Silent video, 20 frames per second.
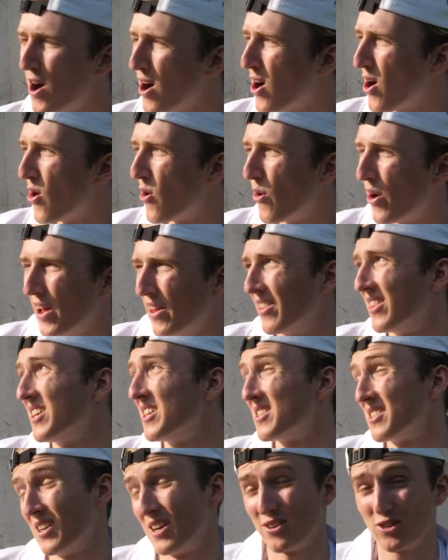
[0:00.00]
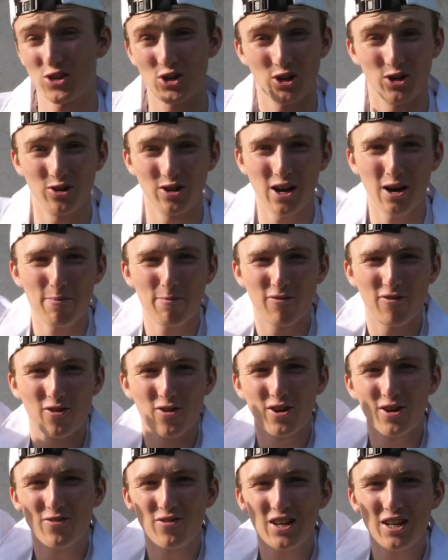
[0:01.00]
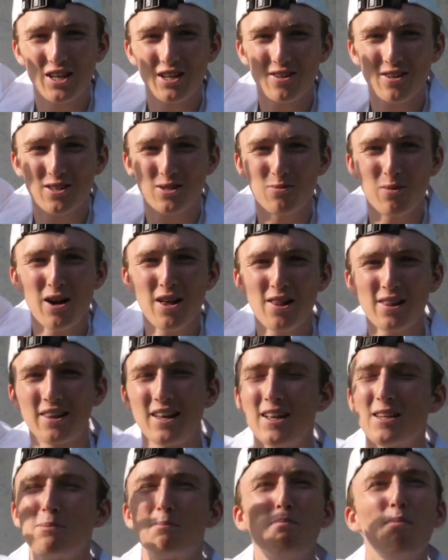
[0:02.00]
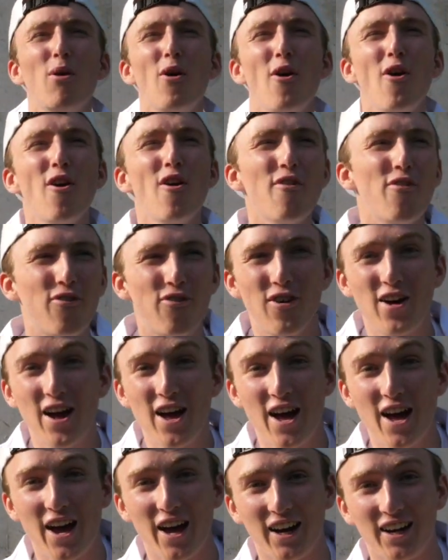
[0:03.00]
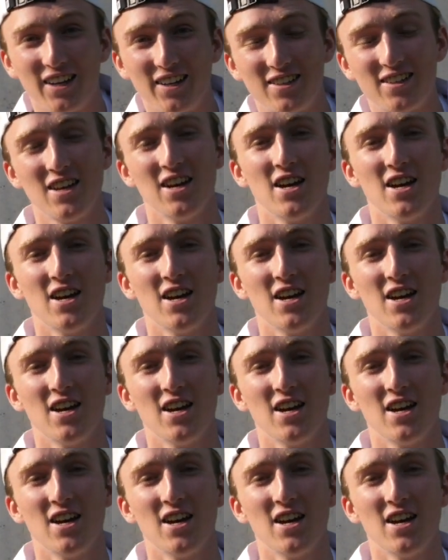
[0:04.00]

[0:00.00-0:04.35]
Oh, and the sun showed up for the video as well. That's perfect.